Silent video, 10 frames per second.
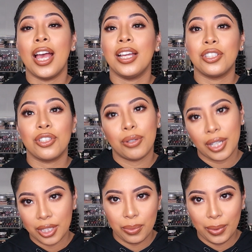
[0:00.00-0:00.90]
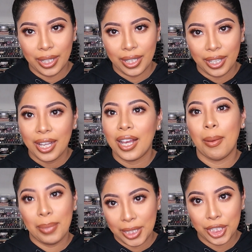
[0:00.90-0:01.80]
And so guess what
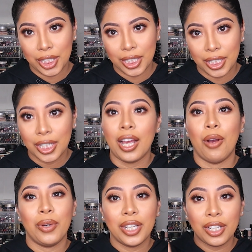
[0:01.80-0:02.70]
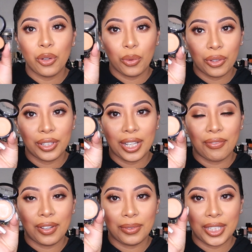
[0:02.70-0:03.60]
a bitch did? I went and ordered
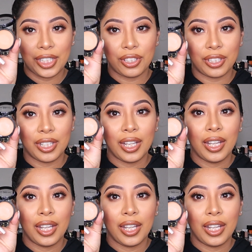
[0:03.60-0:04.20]
that foundation.